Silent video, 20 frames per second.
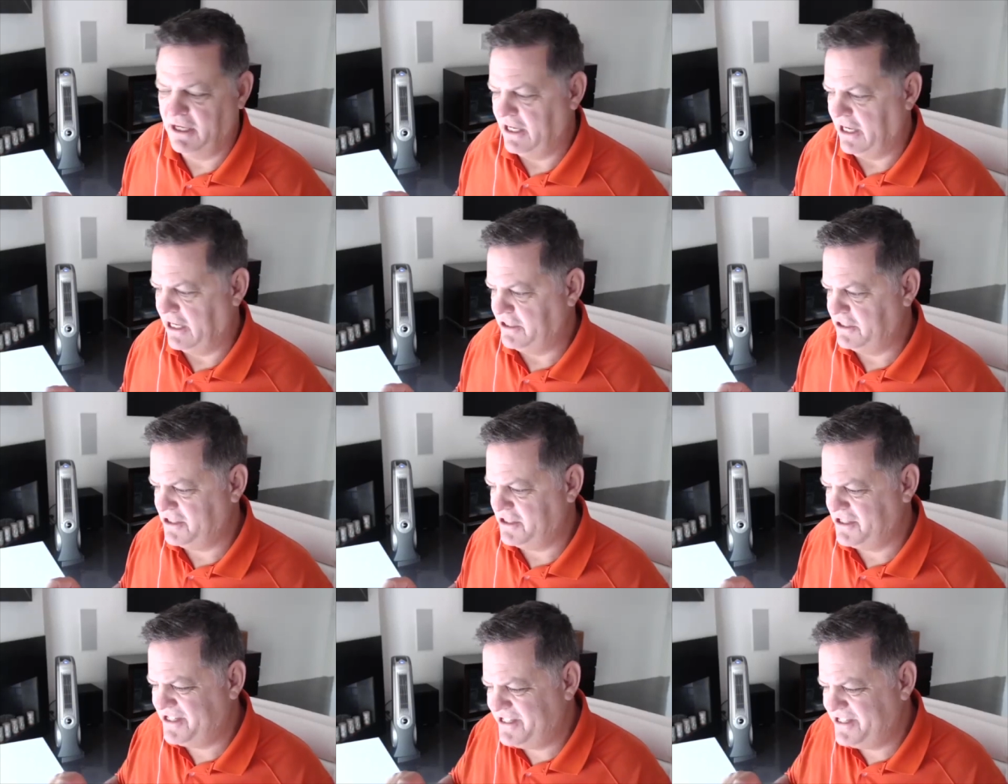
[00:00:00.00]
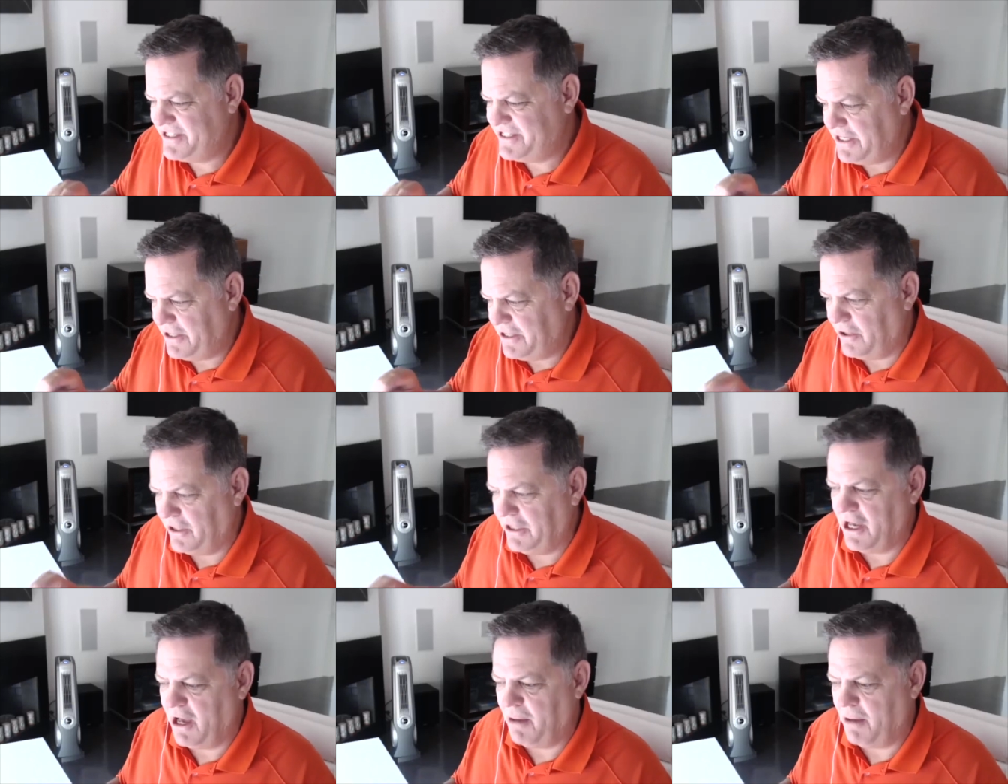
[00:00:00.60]
And just
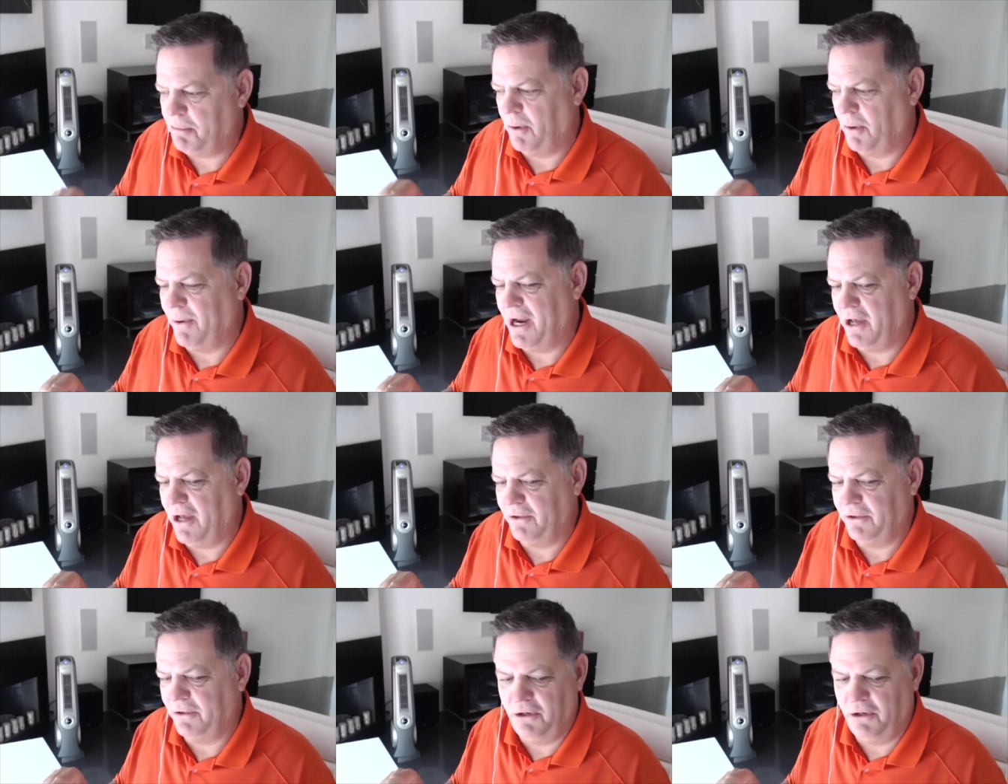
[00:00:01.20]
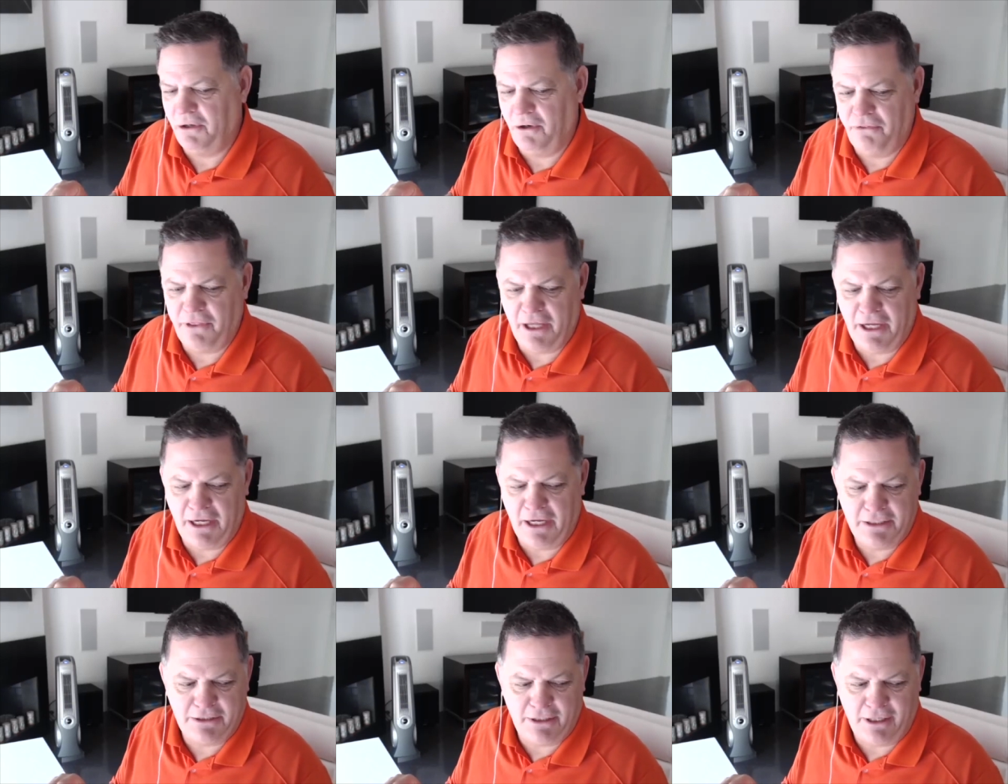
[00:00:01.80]
sealing up around little
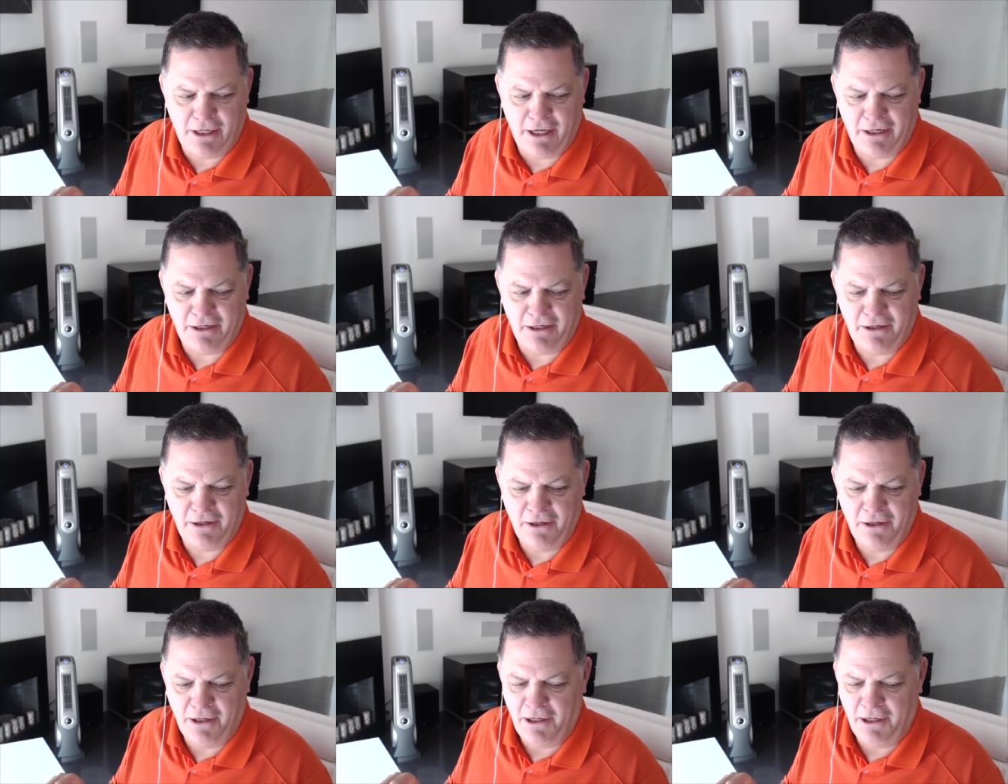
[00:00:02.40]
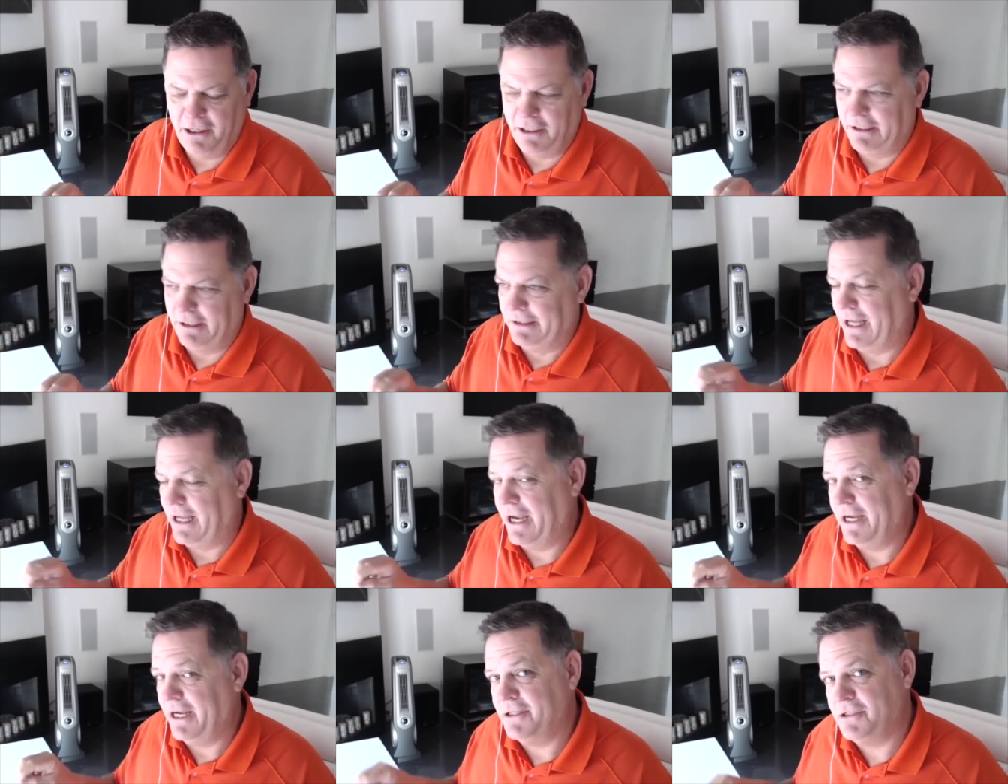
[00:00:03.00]
things like
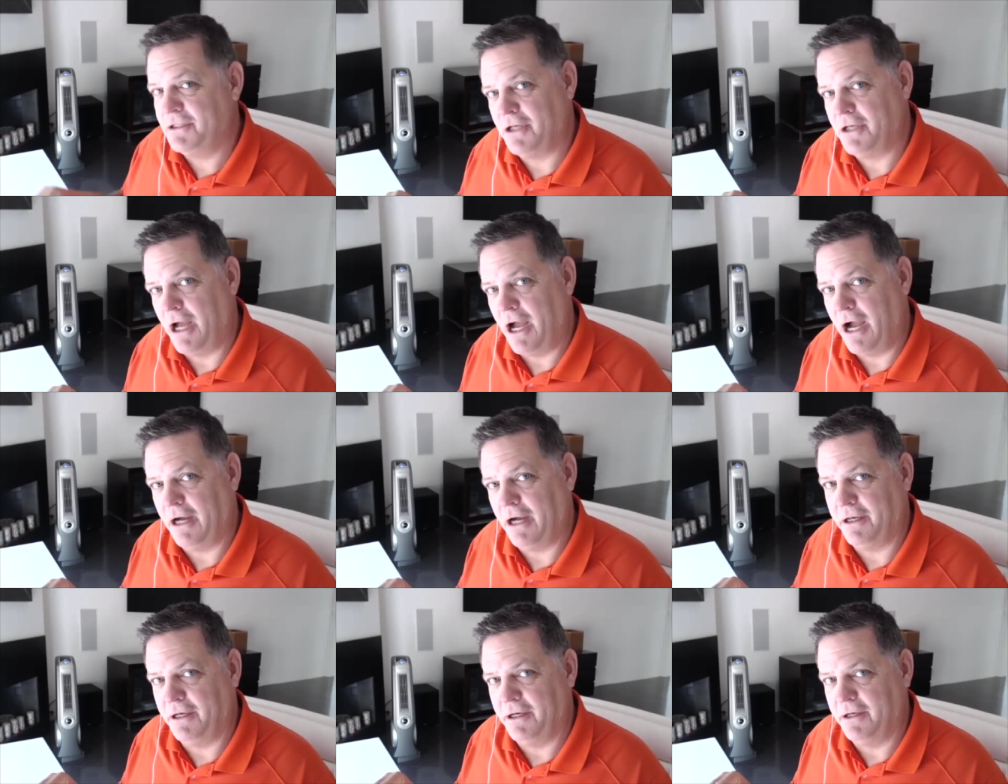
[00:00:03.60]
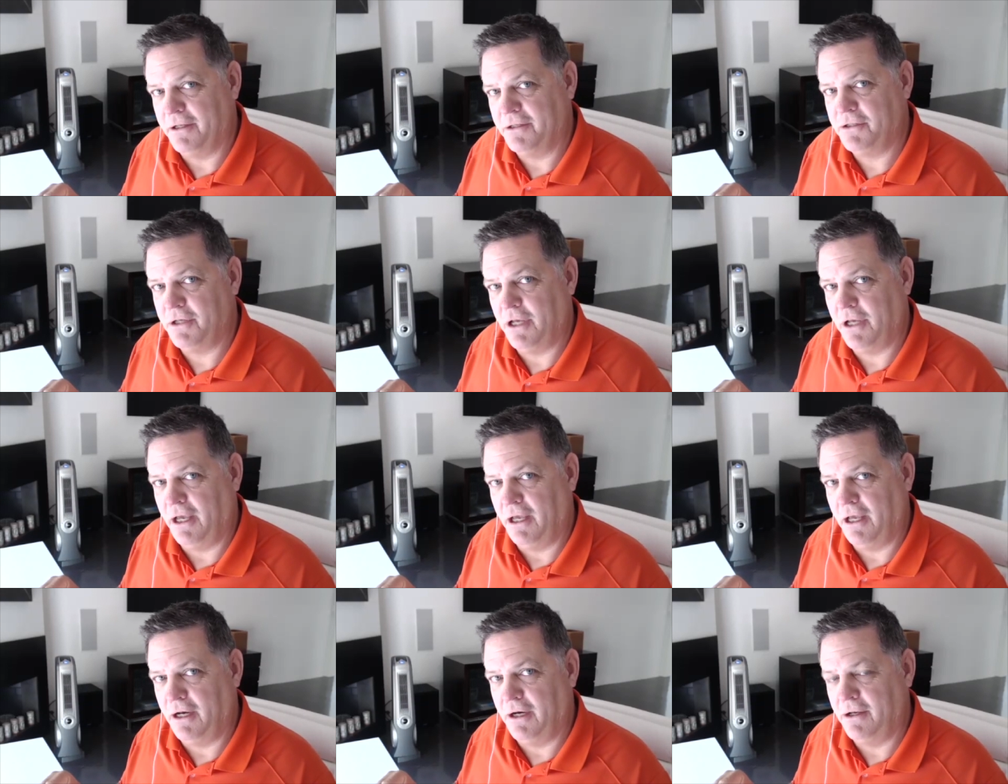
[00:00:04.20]
light sockets
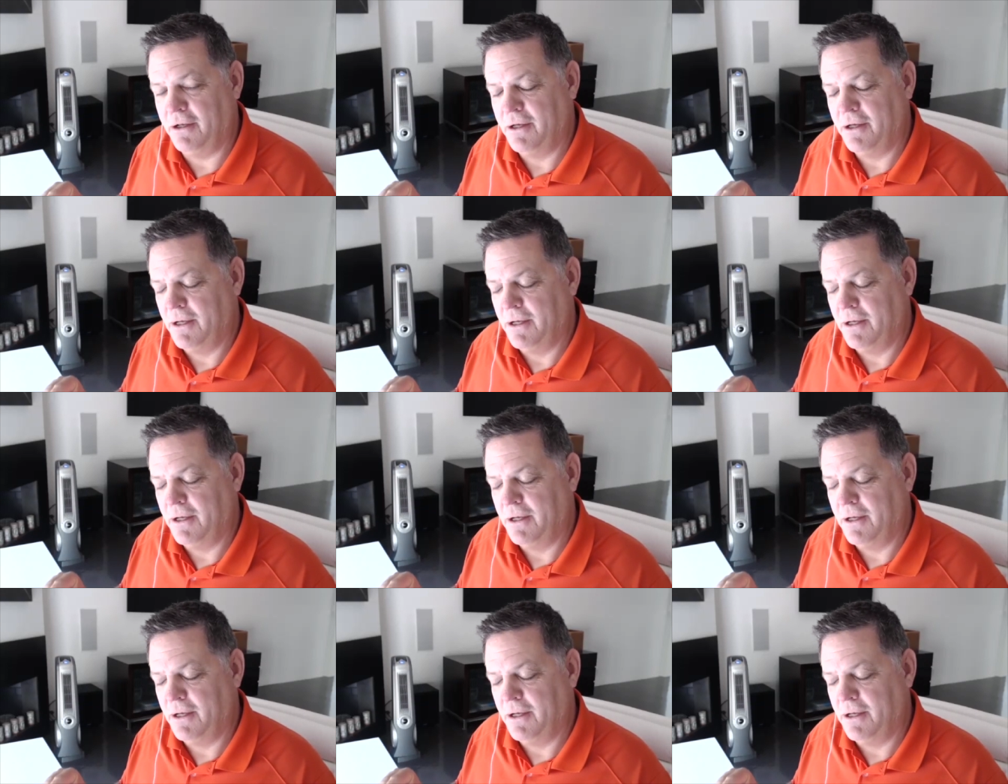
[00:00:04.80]
and